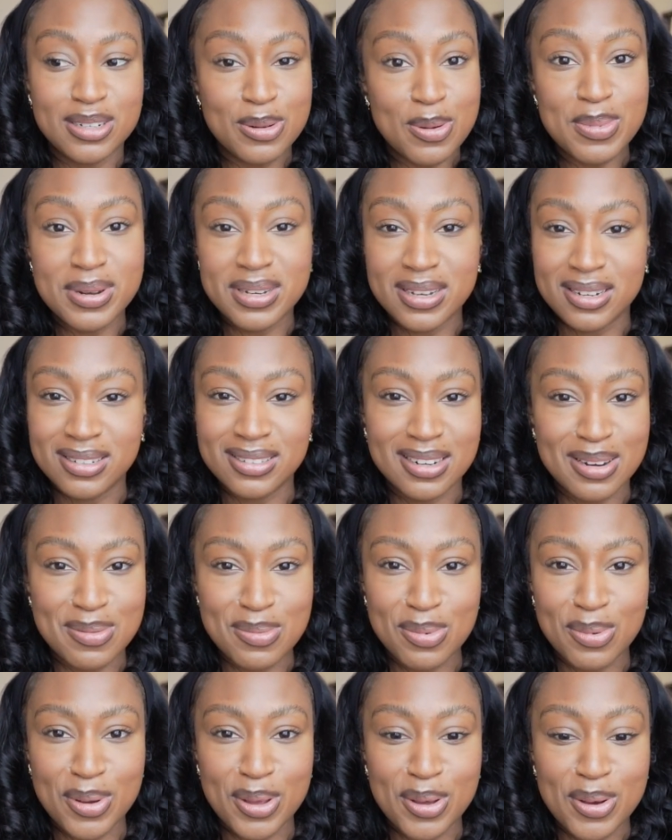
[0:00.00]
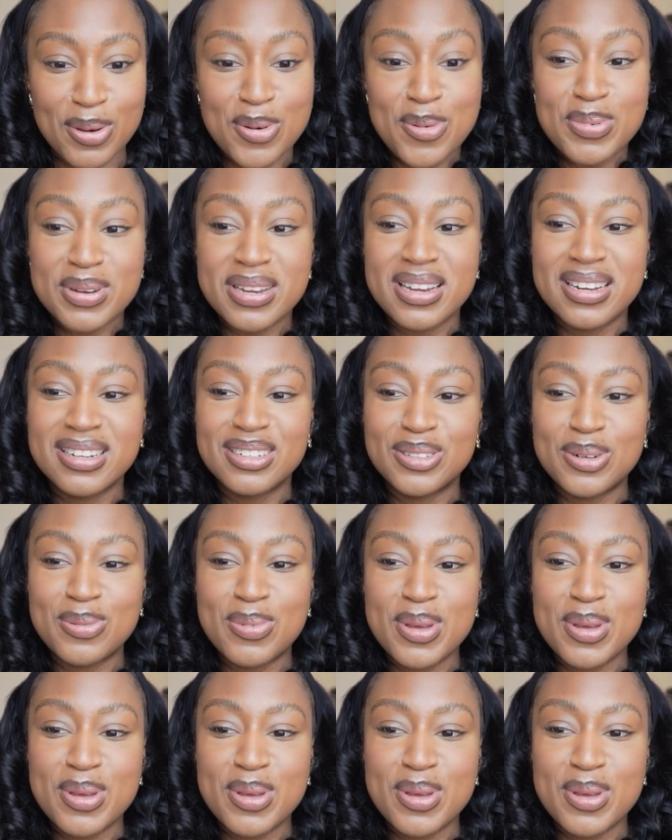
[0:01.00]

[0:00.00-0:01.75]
to a potential employer or potential